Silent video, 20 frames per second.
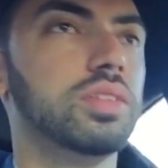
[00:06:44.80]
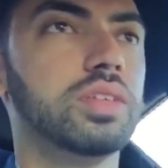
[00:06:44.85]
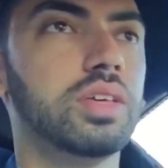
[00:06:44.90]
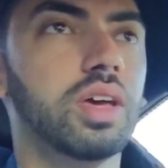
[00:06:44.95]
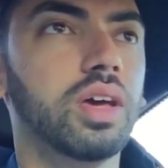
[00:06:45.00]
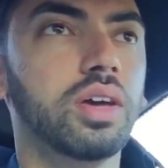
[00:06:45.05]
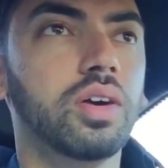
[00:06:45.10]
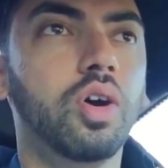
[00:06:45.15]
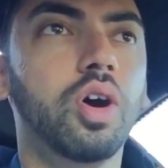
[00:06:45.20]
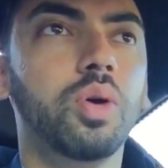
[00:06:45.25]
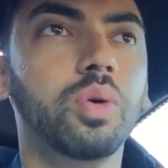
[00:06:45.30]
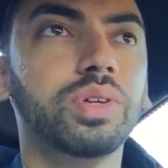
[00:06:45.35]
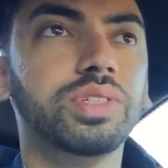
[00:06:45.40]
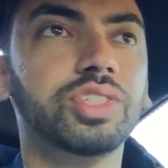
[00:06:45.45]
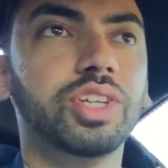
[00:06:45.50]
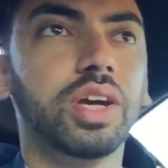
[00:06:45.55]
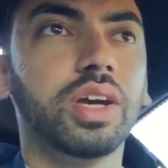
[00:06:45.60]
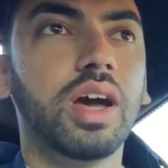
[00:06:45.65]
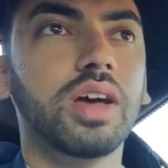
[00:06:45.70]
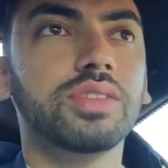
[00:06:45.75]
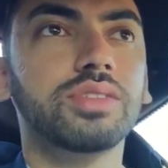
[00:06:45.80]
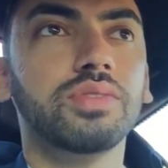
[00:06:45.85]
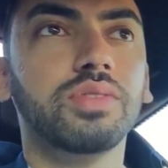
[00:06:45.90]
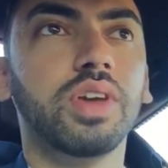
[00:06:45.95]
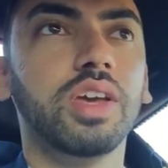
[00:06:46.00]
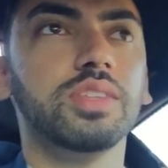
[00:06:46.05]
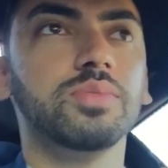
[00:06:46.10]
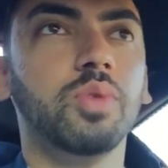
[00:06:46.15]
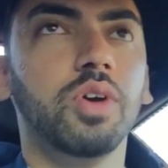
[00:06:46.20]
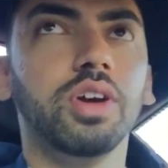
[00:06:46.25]
always check out
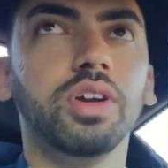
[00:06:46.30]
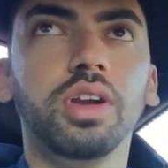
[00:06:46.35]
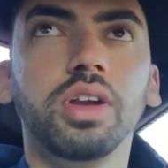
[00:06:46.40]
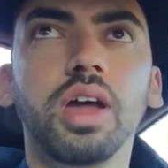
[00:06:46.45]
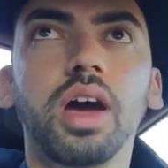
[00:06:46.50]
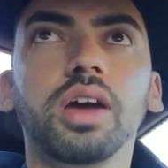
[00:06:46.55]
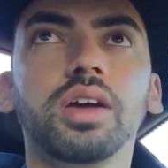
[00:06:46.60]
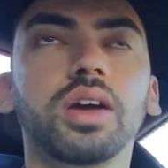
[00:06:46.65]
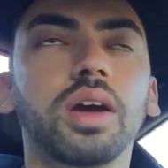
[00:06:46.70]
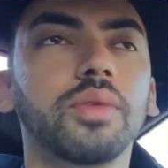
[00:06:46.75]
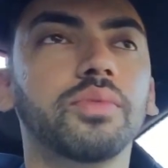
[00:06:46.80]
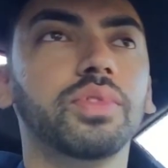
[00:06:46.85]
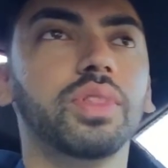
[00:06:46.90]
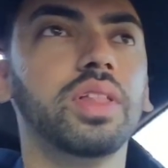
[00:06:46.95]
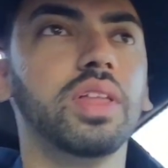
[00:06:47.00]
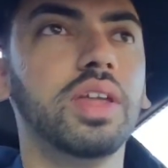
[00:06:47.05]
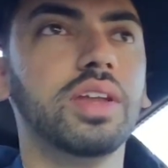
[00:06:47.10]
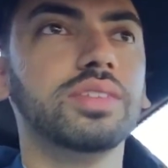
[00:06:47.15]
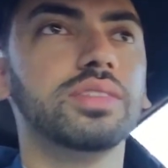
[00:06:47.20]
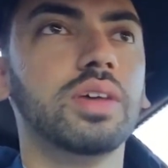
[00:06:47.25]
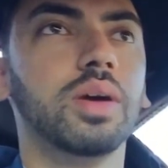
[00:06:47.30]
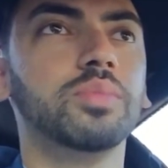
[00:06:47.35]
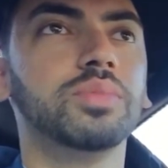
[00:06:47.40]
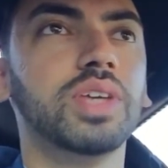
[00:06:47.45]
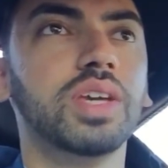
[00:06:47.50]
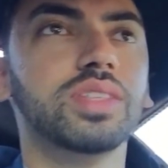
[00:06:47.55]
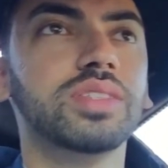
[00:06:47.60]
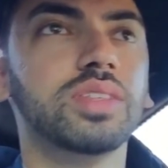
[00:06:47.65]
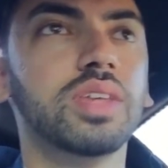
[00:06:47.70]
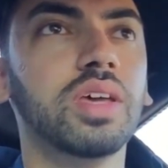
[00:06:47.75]
suitcasemarketer.com for the latest
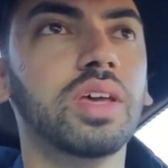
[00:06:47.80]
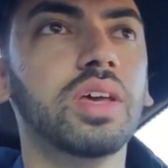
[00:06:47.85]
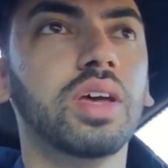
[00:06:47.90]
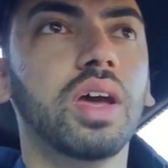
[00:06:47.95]
updates.